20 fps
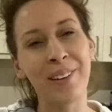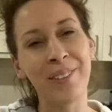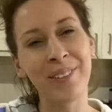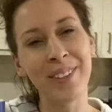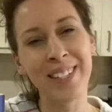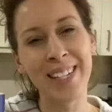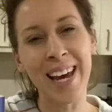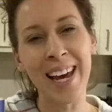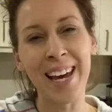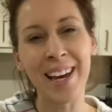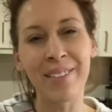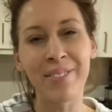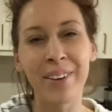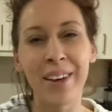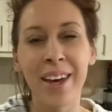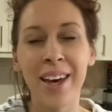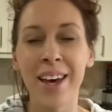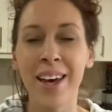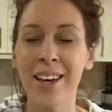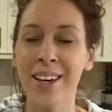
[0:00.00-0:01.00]
for Dave,
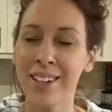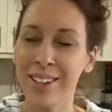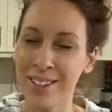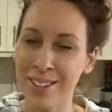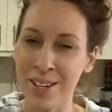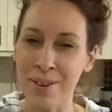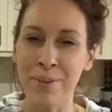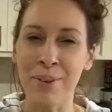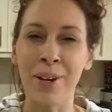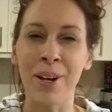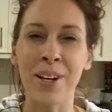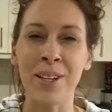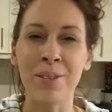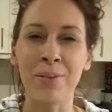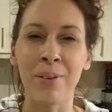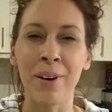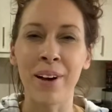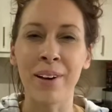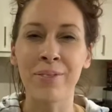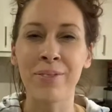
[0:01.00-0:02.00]
because I'm a
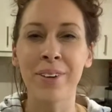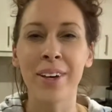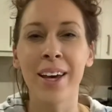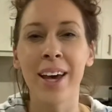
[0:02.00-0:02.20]
nice wife.